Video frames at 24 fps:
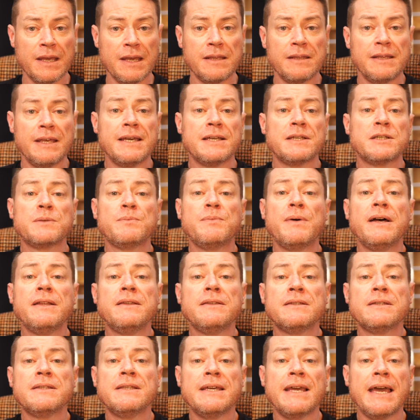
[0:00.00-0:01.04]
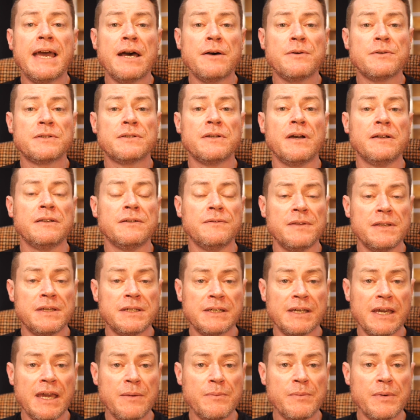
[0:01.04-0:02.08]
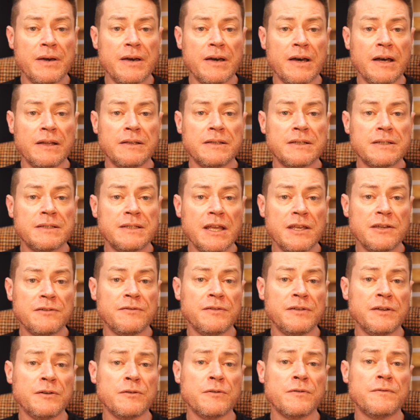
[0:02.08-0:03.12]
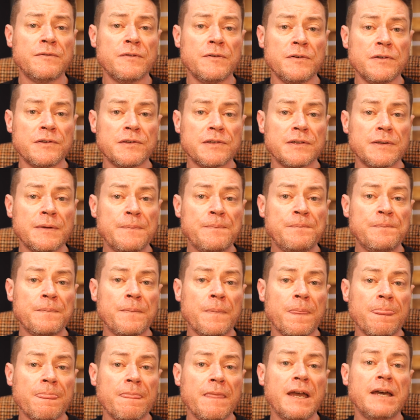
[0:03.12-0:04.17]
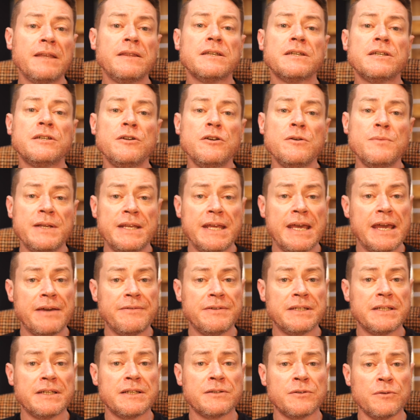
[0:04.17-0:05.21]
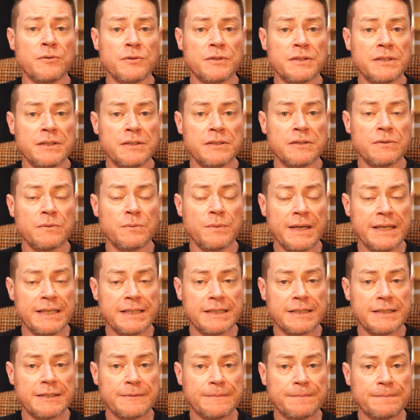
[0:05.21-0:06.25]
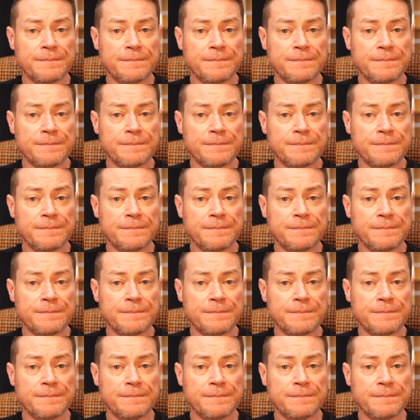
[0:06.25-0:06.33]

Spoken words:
They are spun to the outside of the chamber under centrifugal force, and the humid air is exhausted to waste.